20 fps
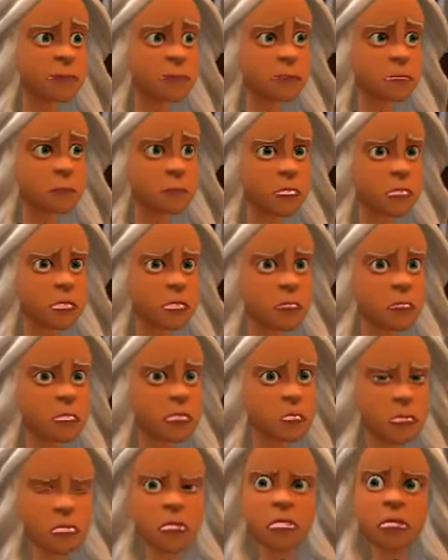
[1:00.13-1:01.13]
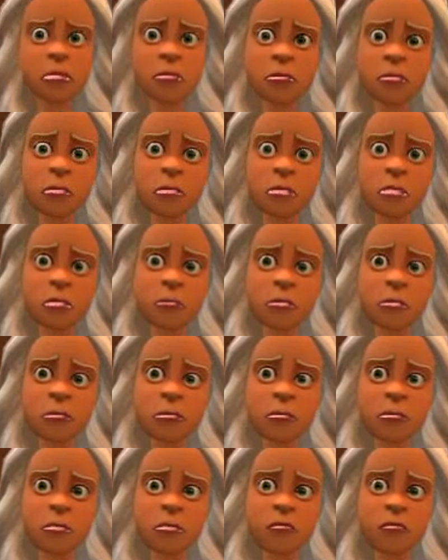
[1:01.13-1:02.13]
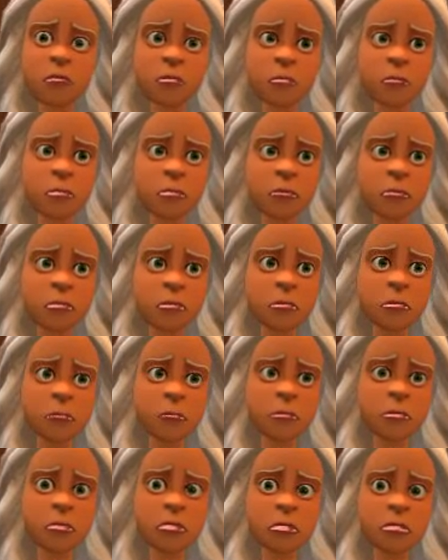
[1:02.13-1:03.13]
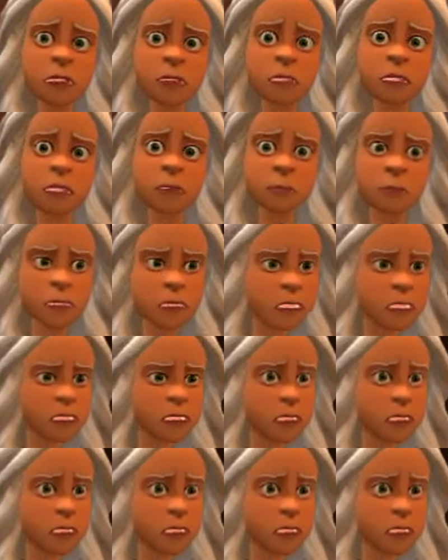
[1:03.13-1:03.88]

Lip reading: I'm not sure you understand just how vicious these guys can be.